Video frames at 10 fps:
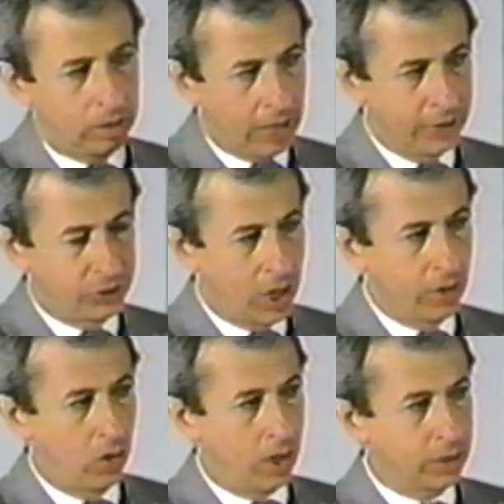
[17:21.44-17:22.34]
Had
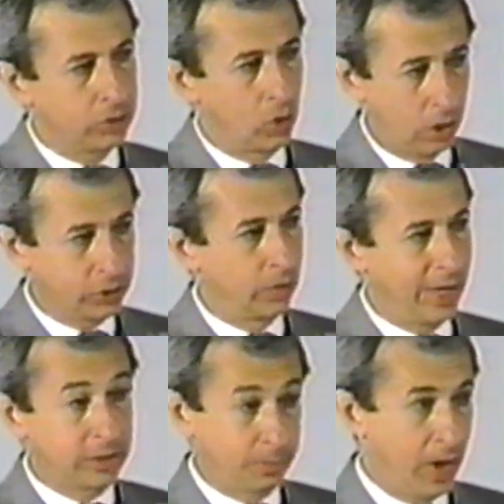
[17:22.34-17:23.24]
John Hawkins, also
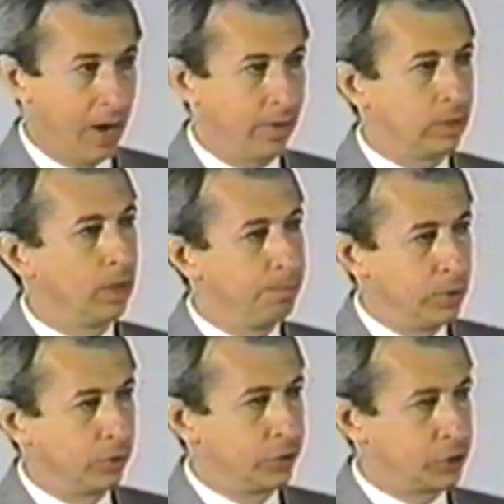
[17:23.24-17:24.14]
an ex-pirate,
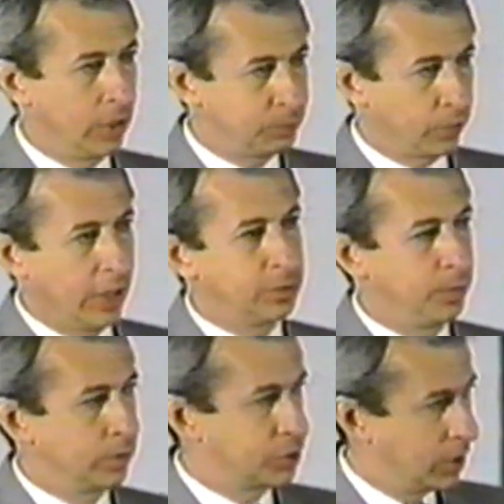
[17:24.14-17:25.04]
build the ships,
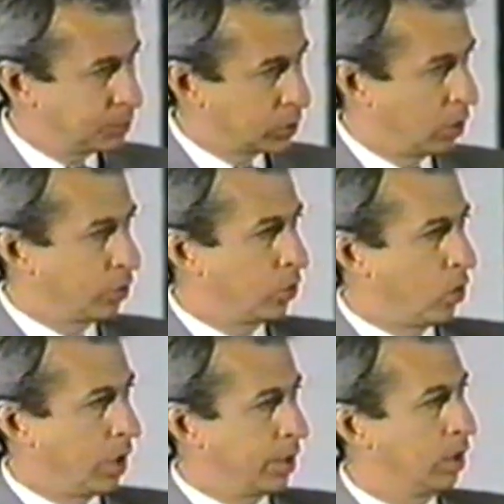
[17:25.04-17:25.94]
race-built ships, low to the
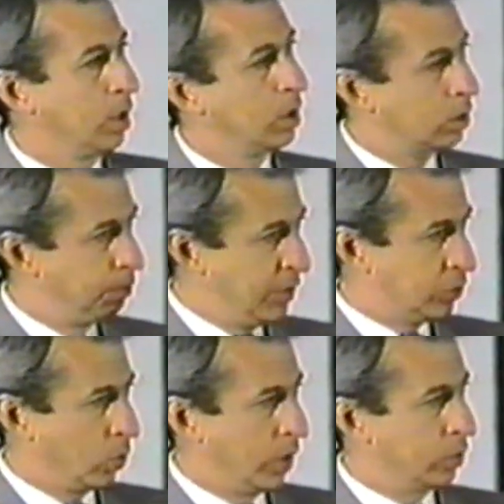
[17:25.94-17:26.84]
water, could
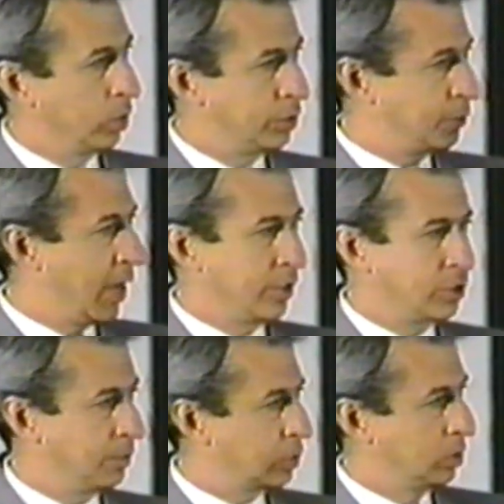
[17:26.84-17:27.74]
beat to windward. The Spanish
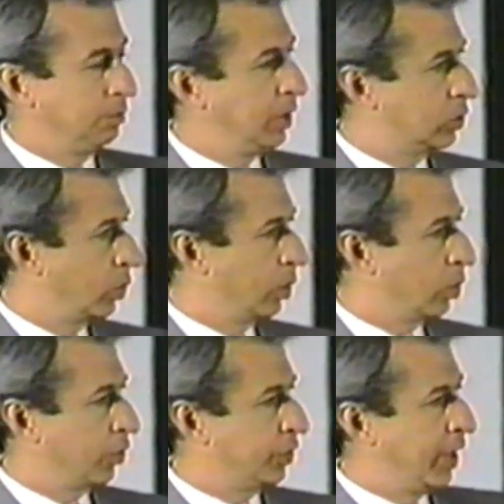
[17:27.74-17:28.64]
ships couldn't beat to
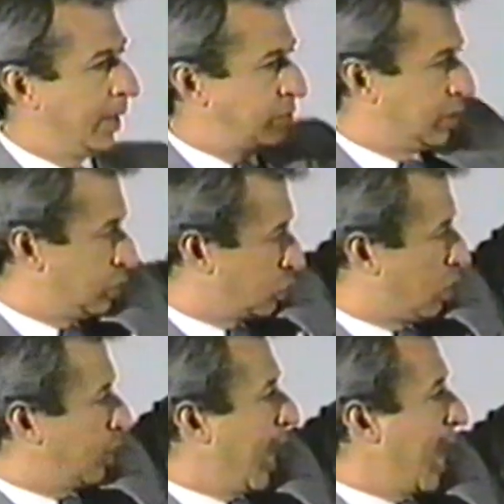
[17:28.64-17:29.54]
windward worth the damn, so these
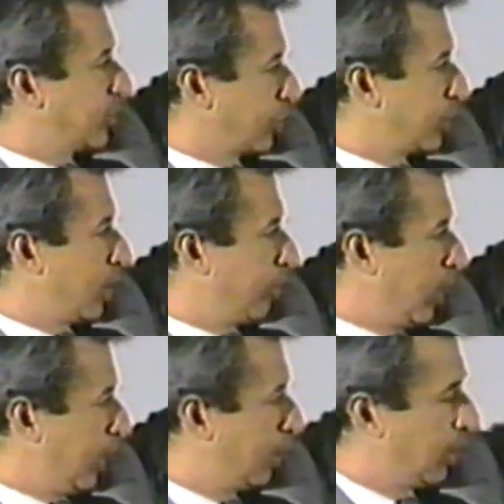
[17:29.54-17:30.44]
tall castles on them,
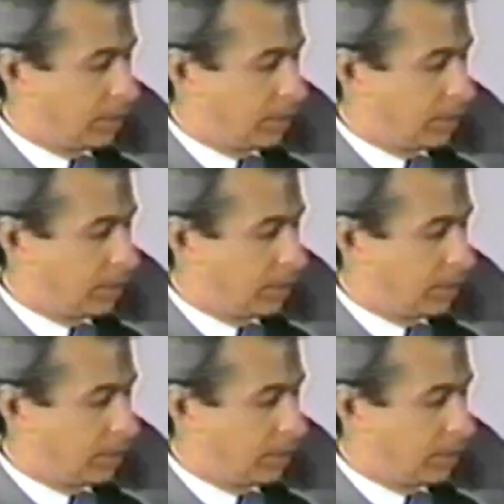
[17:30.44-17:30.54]
right?